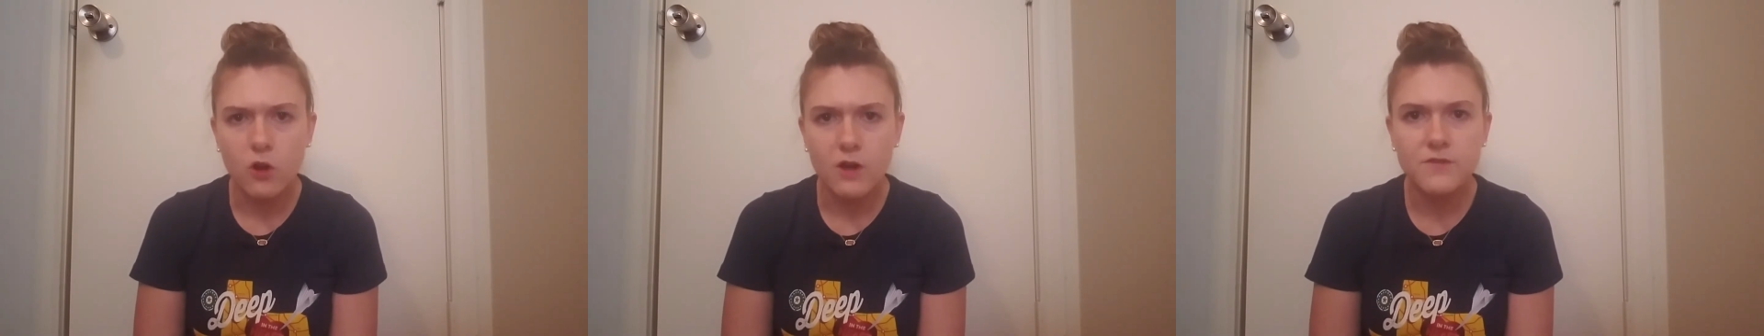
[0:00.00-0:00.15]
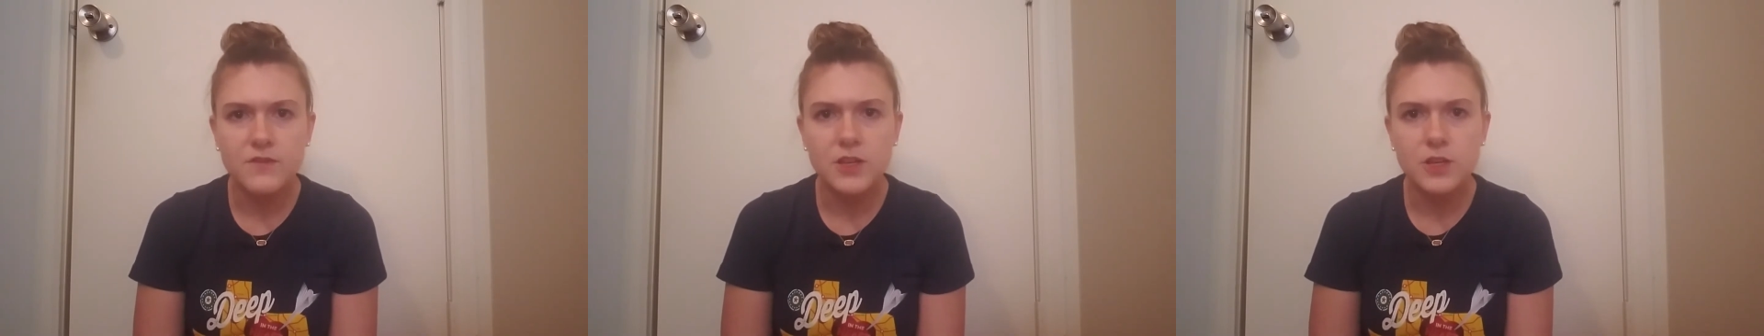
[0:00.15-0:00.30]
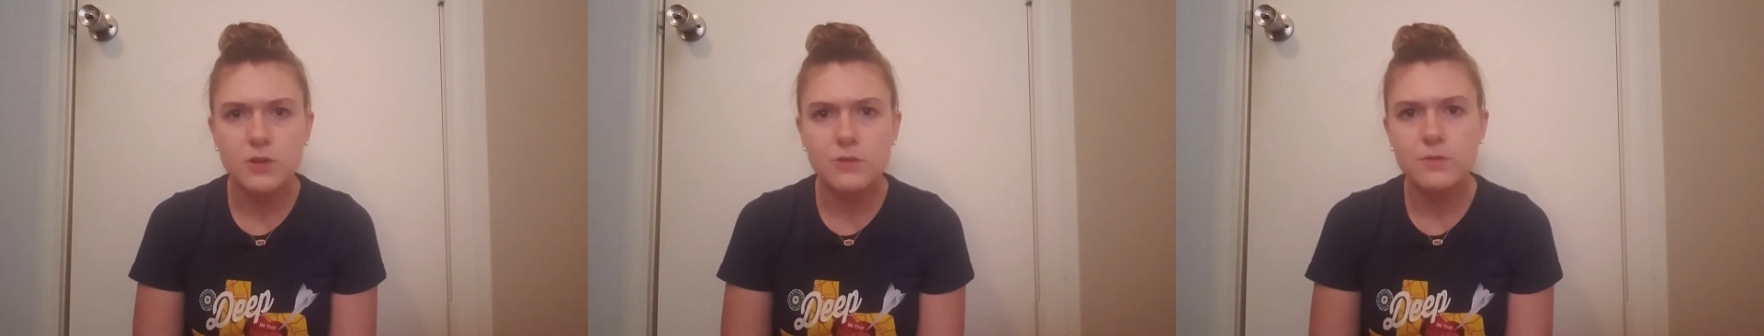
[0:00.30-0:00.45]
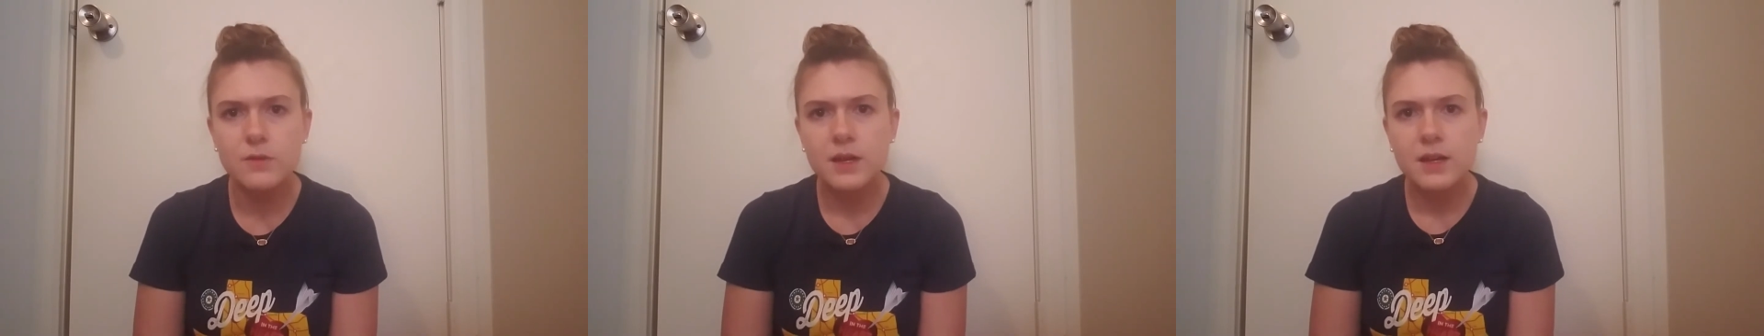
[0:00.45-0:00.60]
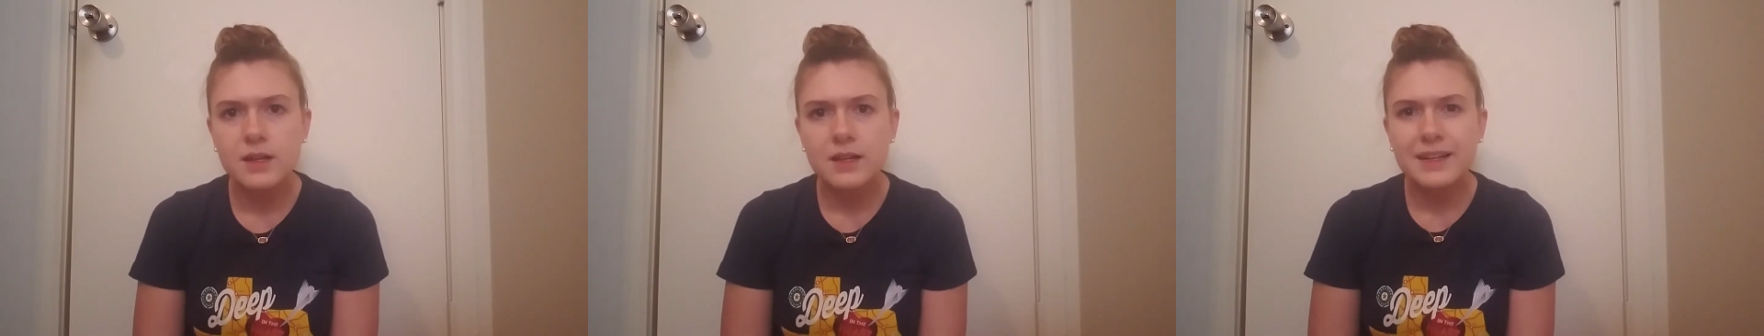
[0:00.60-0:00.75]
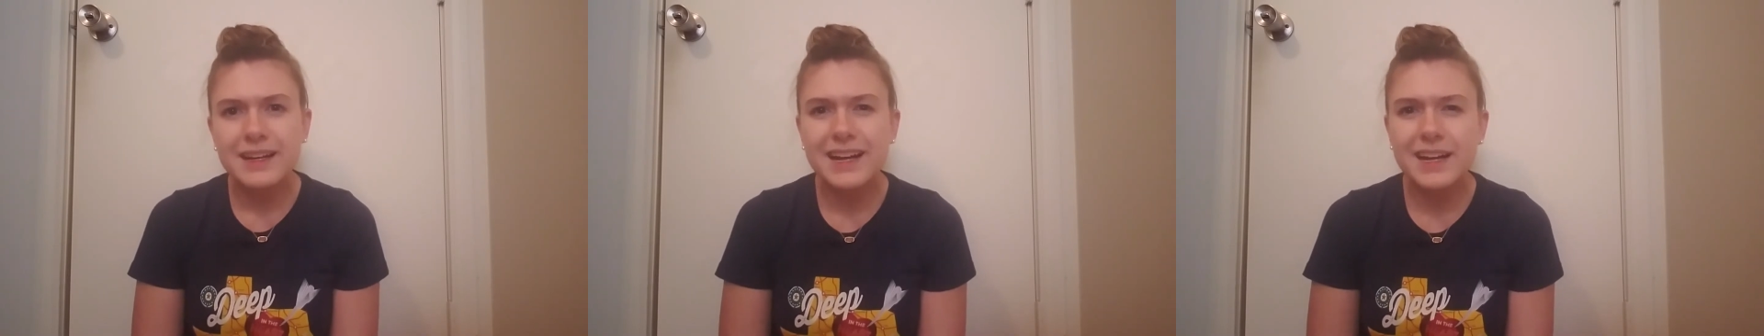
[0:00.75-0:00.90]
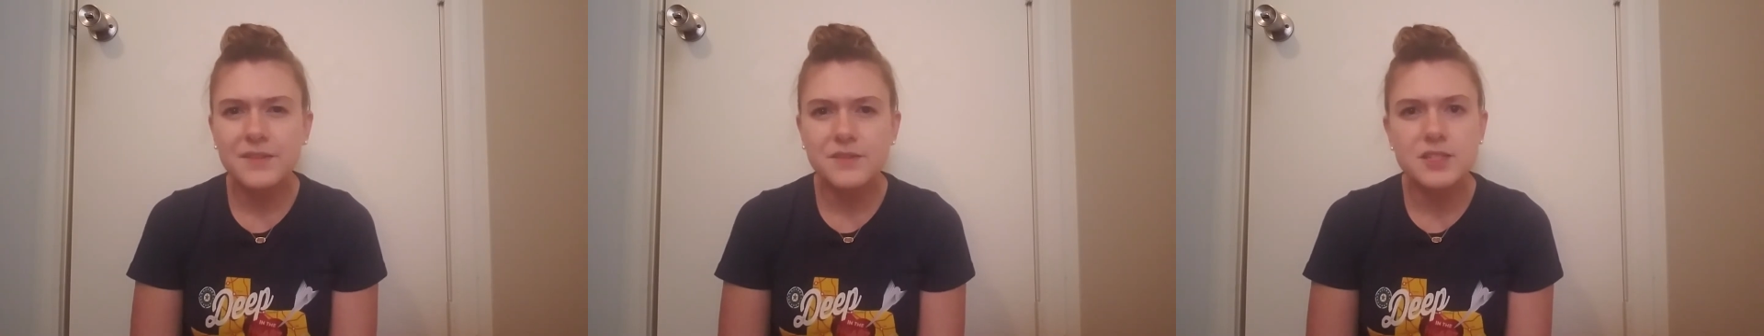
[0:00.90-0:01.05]
If you
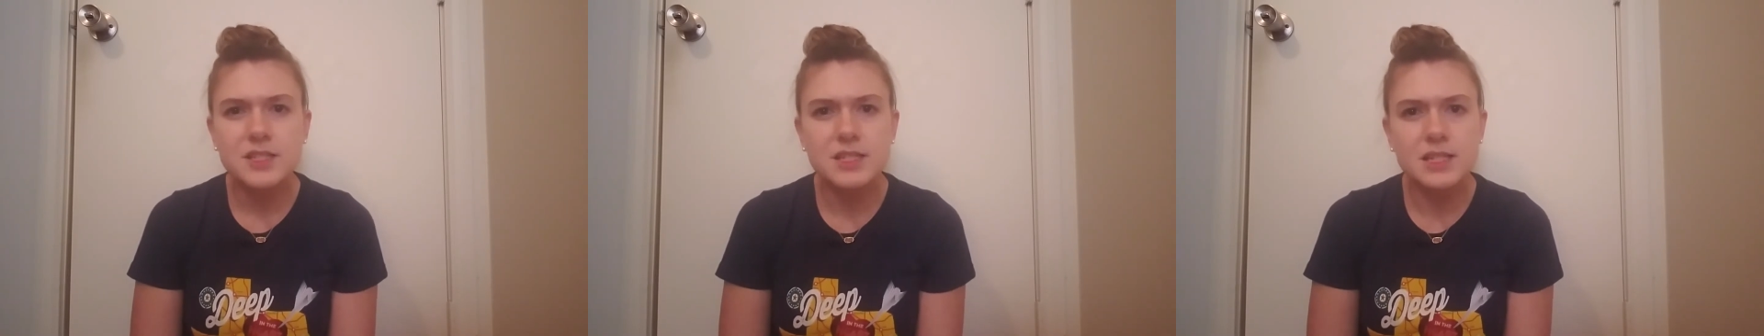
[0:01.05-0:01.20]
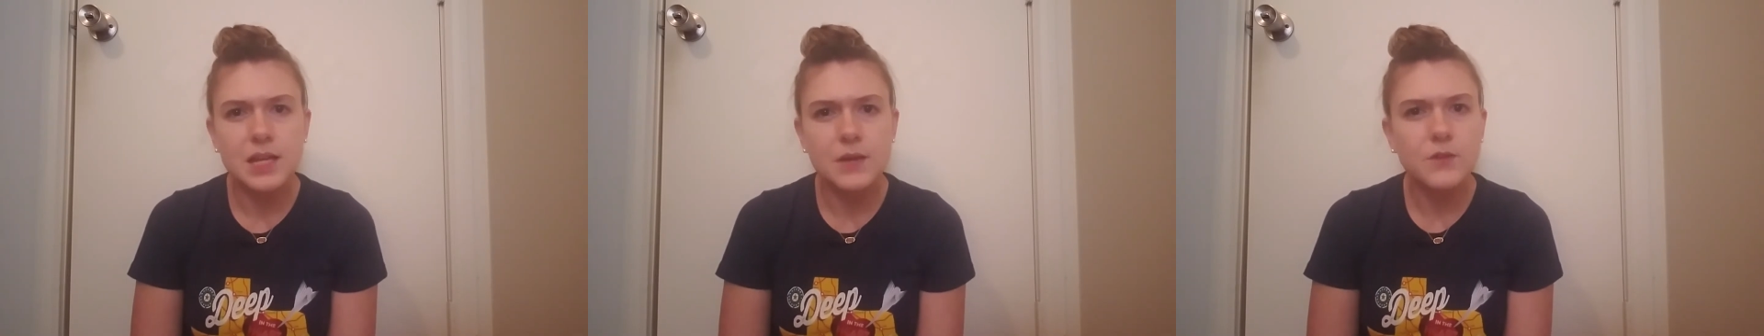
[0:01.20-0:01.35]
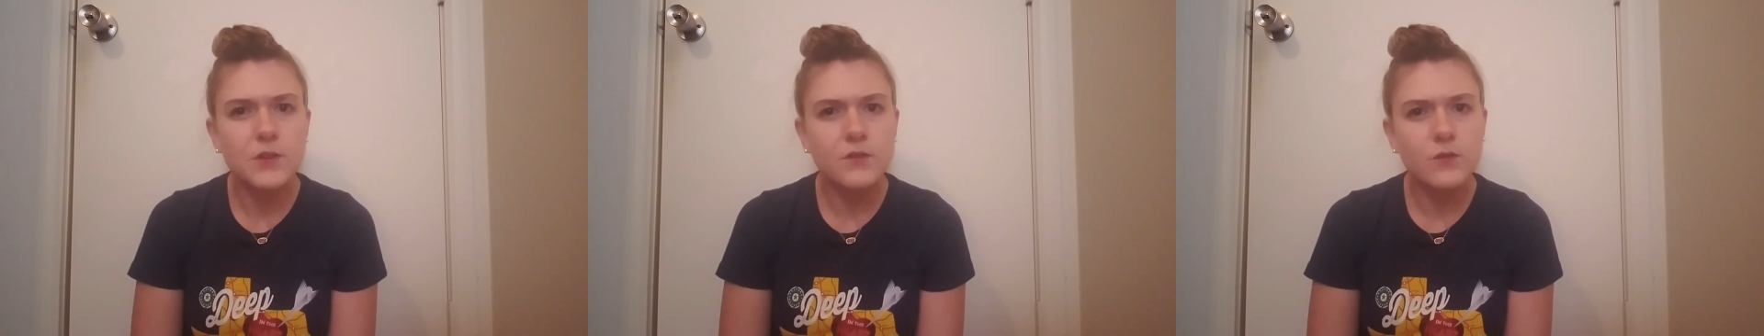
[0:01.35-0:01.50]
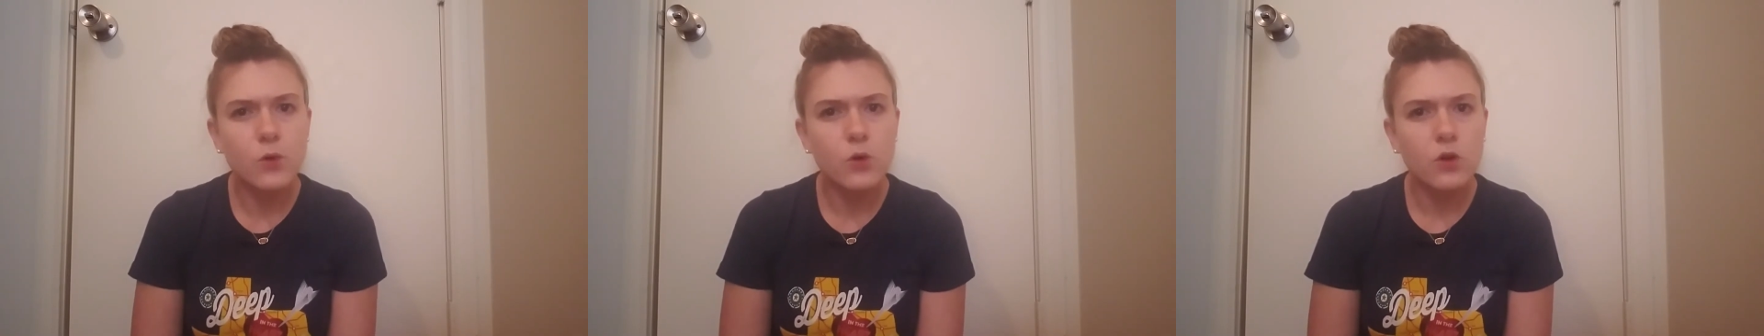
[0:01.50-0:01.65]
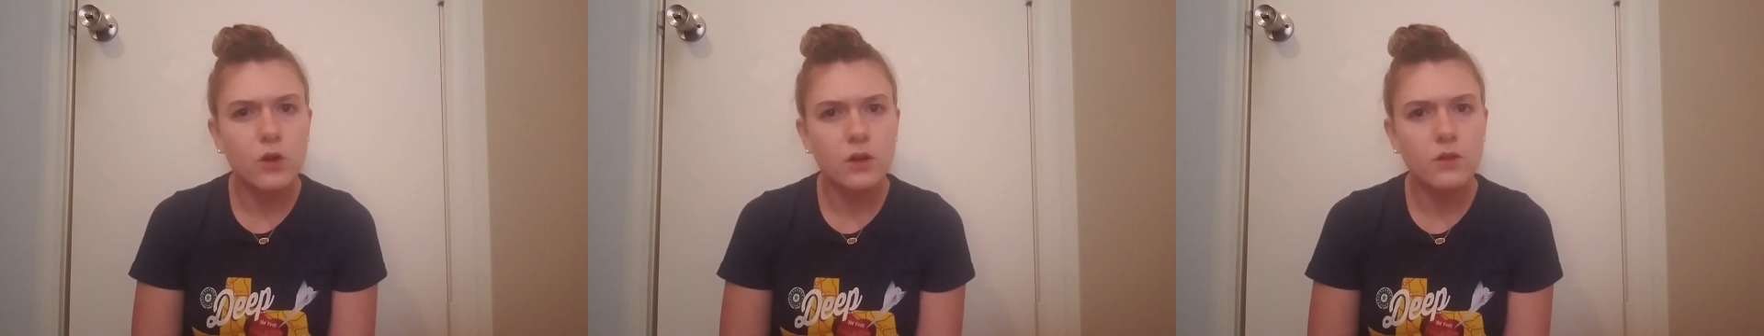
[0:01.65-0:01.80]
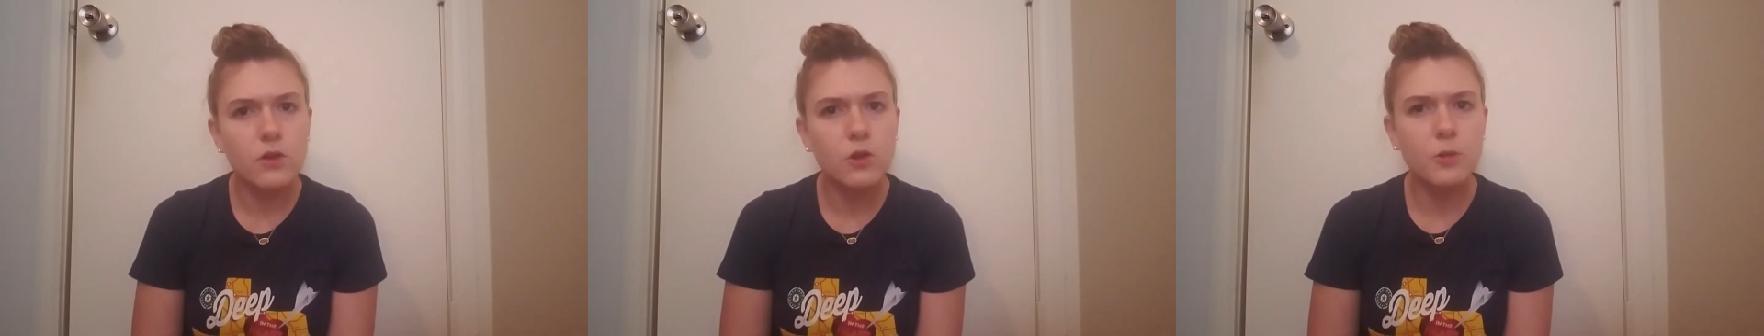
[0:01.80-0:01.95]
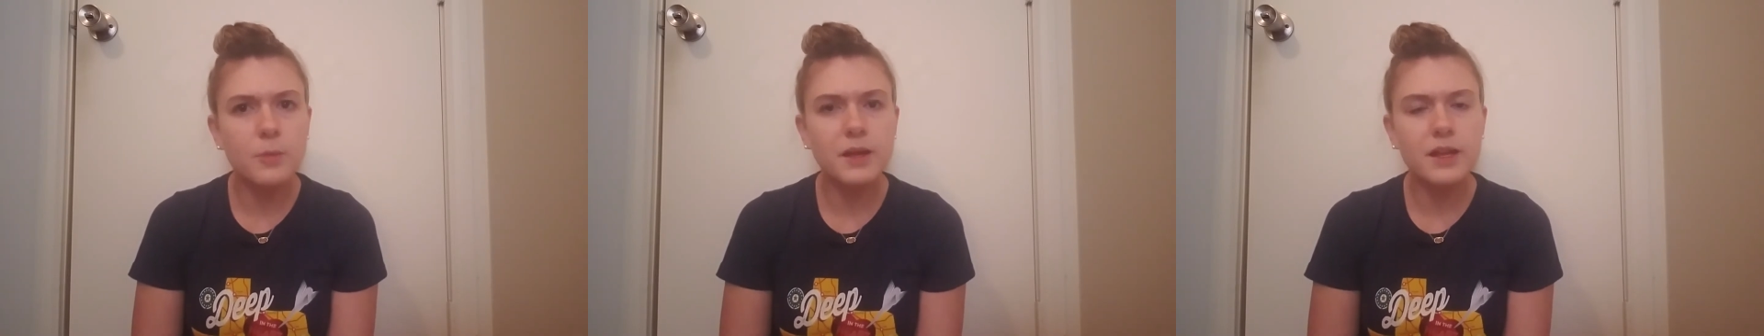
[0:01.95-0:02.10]
kind of sniffed for it a
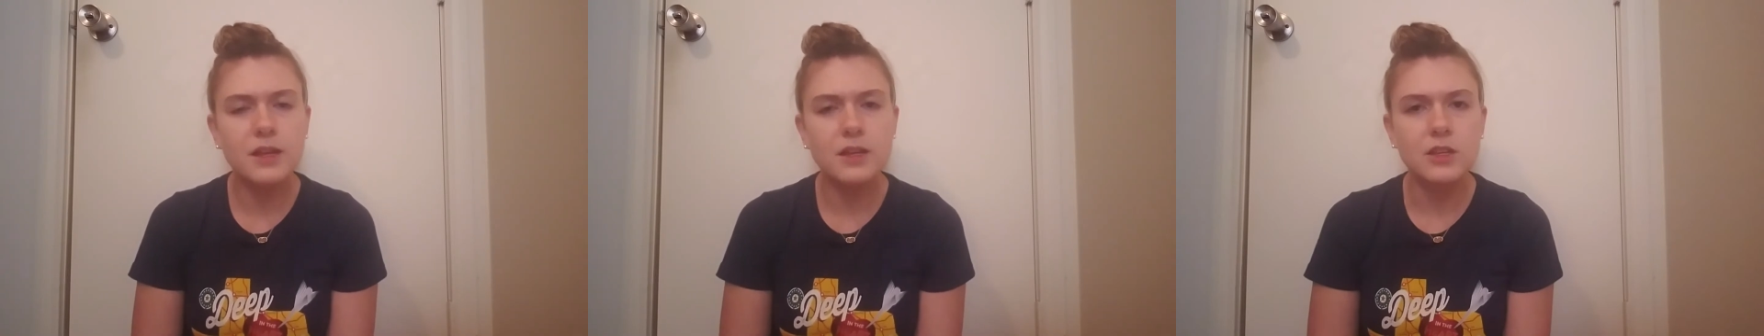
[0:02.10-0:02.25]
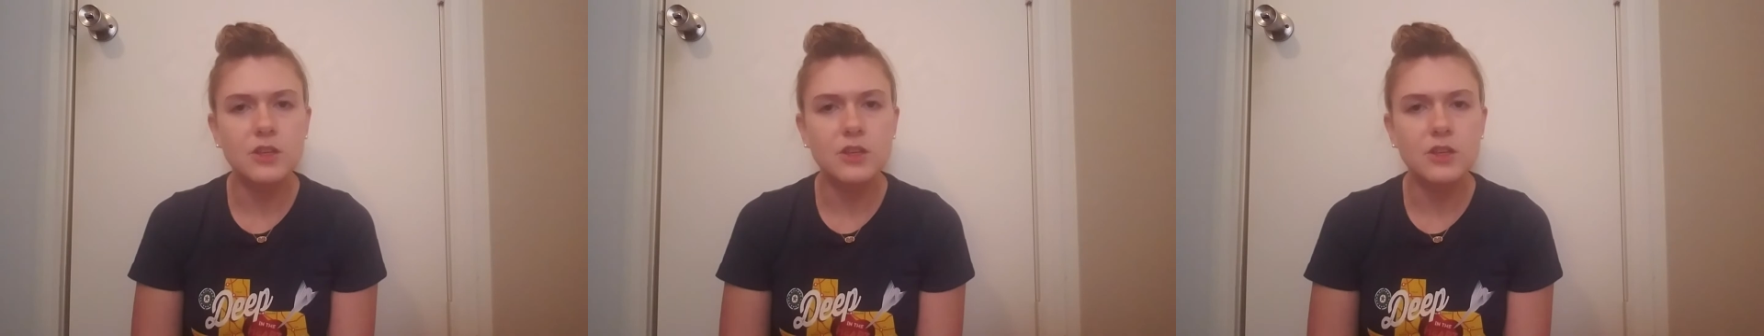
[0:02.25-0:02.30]
little bit,